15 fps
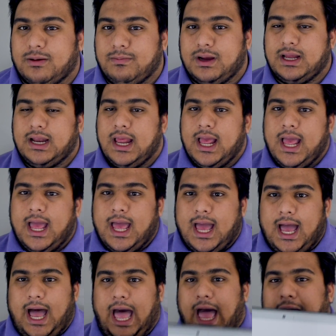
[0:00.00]
But
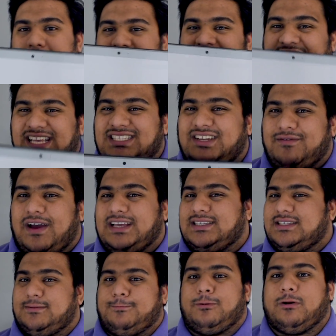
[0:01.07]
this device
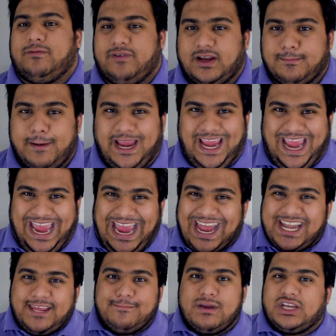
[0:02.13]
isn't perfect by
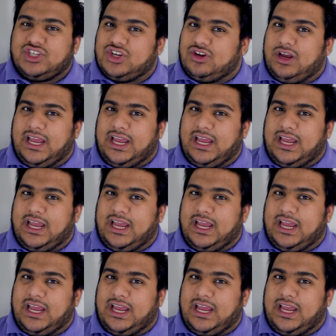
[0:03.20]
any measure,